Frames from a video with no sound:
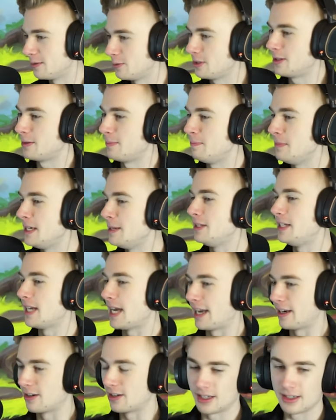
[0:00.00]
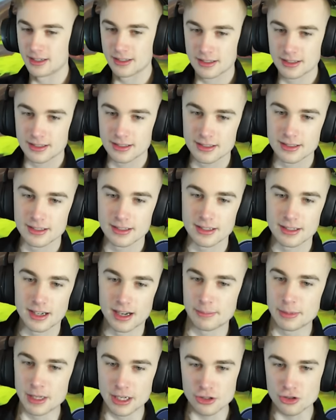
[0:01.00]
with a meme decker.
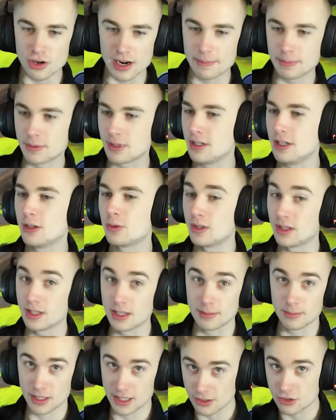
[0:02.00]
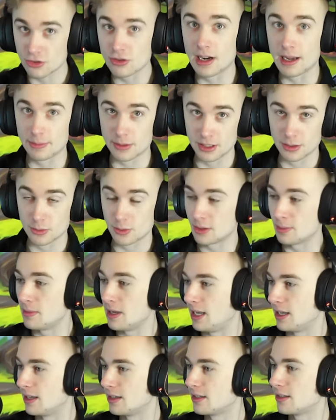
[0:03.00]
I'm not trapped in here with him. He's trapped in here with
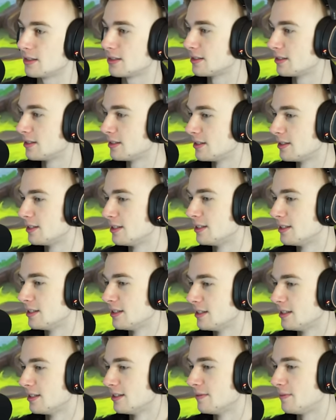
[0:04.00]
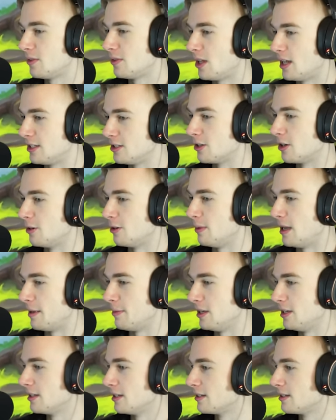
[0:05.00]
me. Let's go, baby.